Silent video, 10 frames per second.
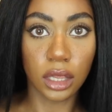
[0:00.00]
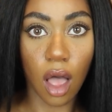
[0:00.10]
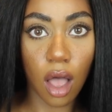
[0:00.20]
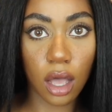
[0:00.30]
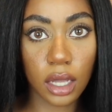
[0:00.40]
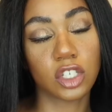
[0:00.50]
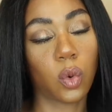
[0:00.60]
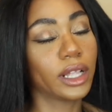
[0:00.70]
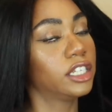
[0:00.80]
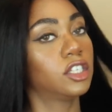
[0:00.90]
long
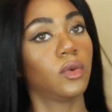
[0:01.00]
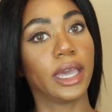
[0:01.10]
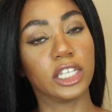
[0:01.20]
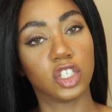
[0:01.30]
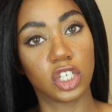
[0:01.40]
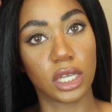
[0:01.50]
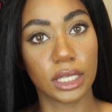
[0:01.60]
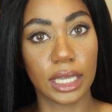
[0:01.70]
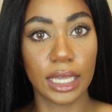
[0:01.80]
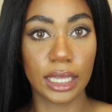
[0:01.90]
22 inch
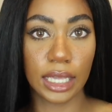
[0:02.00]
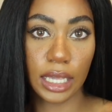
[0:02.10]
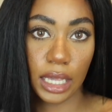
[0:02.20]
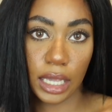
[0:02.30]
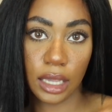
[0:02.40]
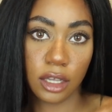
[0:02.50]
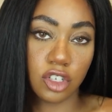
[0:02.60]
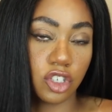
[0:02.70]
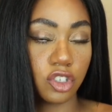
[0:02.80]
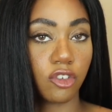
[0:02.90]
kinky
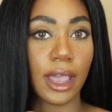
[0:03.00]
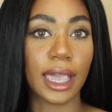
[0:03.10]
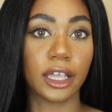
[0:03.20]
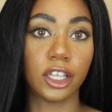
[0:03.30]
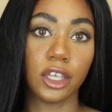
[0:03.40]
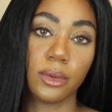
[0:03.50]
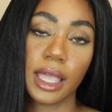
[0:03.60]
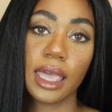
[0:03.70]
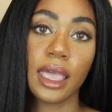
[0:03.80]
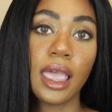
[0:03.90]
straight
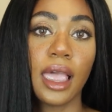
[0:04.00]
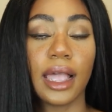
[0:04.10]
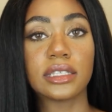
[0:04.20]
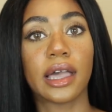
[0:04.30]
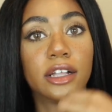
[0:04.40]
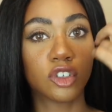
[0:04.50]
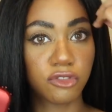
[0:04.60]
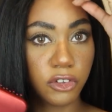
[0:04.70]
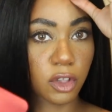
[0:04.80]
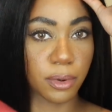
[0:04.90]
unit it's
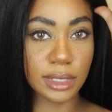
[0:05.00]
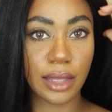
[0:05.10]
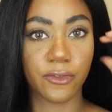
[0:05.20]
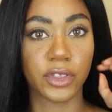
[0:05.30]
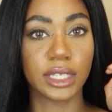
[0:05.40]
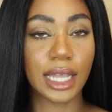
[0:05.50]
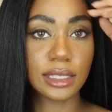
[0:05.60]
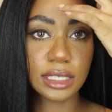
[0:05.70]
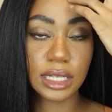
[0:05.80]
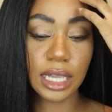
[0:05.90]
150 percent for the
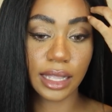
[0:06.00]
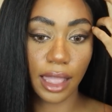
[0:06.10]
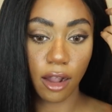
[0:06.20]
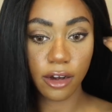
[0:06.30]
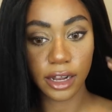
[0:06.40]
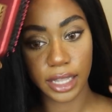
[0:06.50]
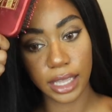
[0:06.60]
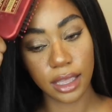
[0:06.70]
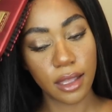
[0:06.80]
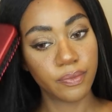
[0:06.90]
density and i
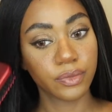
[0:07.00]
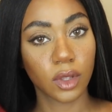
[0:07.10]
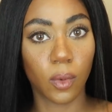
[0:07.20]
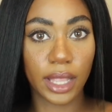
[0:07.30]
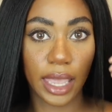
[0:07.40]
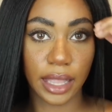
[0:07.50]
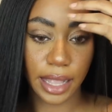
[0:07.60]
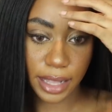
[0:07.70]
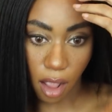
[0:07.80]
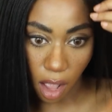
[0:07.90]
already went in
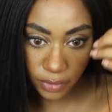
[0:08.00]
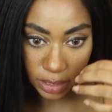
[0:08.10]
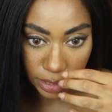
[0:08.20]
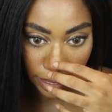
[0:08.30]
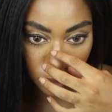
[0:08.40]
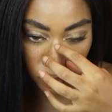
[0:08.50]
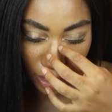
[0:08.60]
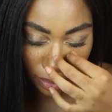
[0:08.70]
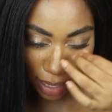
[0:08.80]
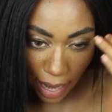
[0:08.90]
and obviously I
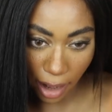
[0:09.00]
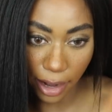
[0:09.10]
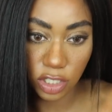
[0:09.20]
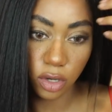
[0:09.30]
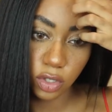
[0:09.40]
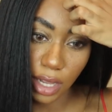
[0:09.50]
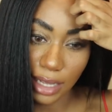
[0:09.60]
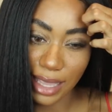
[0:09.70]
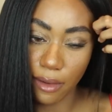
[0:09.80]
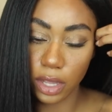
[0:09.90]
straightened the hair. I showed you
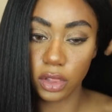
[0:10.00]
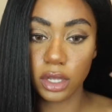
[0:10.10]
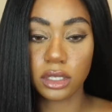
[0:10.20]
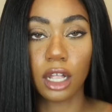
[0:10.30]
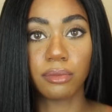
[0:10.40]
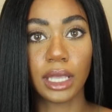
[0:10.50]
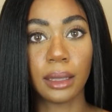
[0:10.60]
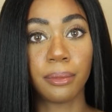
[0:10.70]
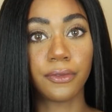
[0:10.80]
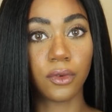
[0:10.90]
guys how it looks on
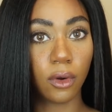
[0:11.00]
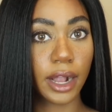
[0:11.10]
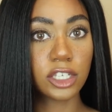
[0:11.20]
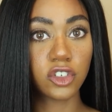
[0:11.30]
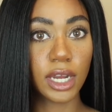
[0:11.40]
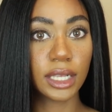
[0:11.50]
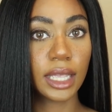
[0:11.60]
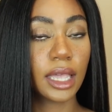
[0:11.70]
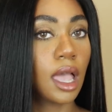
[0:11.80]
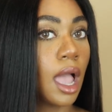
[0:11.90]
me before I straighten
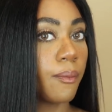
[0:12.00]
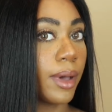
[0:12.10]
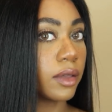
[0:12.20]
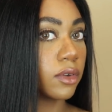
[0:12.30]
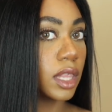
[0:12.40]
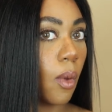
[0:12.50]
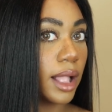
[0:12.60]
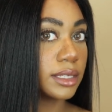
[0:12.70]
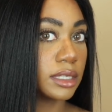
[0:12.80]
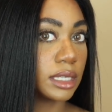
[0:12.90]
it, but I really
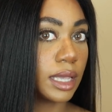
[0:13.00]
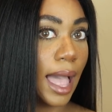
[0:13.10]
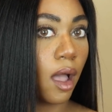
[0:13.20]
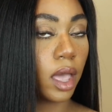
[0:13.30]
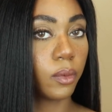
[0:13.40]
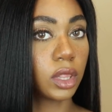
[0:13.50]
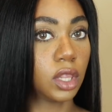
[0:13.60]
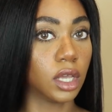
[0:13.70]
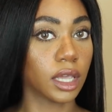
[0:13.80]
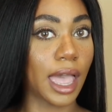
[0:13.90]
wanted to see how it would
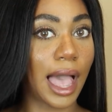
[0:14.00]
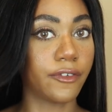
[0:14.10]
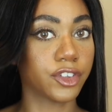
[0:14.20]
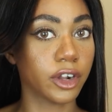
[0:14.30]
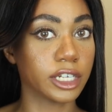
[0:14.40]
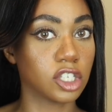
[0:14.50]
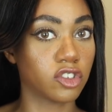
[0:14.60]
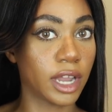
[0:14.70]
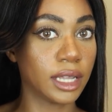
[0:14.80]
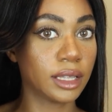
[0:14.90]
look after it's
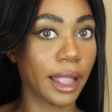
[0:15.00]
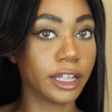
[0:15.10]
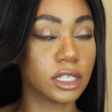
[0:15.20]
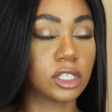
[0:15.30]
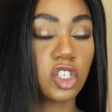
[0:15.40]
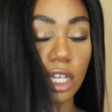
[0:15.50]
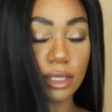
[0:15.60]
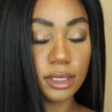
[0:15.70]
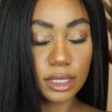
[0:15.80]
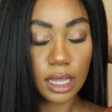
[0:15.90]
straightened and it's
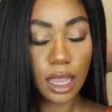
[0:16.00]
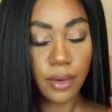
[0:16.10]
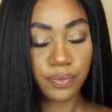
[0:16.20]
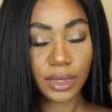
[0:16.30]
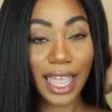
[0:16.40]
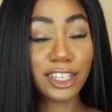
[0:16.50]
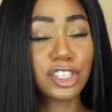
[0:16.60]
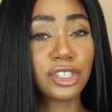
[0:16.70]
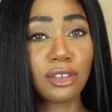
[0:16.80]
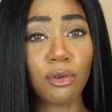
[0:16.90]
just
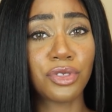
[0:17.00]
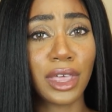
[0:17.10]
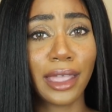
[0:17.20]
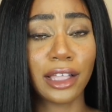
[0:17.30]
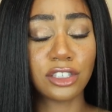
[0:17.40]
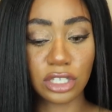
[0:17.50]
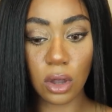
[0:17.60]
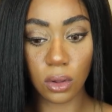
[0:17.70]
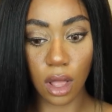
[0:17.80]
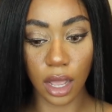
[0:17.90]
it's so thick and it's
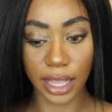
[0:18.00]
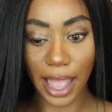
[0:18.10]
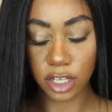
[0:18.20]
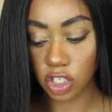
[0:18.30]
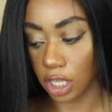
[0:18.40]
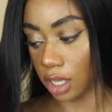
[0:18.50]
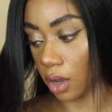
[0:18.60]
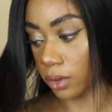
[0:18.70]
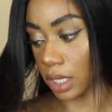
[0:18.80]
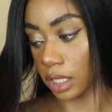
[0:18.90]
so long. It actually
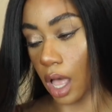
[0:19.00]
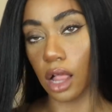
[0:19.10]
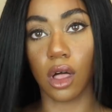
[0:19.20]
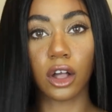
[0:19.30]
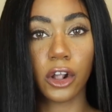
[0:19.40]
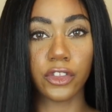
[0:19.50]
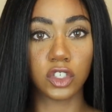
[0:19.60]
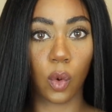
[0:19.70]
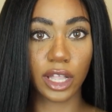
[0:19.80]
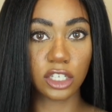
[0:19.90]
goes a lot longer
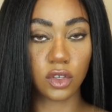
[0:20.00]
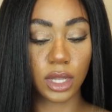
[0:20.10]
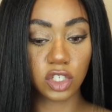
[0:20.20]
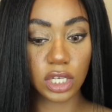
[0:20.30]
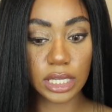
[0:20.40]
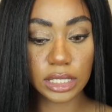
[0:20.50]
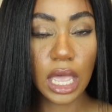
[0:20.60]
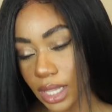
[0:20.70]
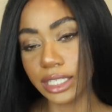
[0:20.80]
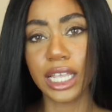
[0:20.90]
than 22 inches.
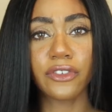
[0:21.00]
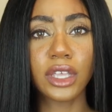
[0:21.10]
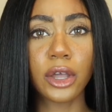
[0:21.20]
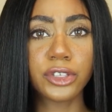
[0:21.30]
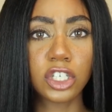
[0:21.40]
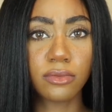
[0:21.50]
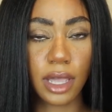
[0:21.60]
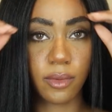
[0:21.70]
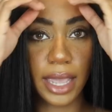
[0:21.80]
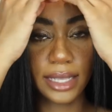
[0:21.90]
It definitely goes to
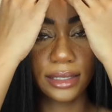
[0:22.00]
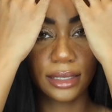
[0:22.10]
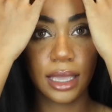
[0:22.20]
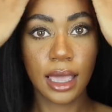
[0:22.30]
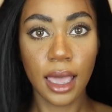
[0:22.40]
my waist.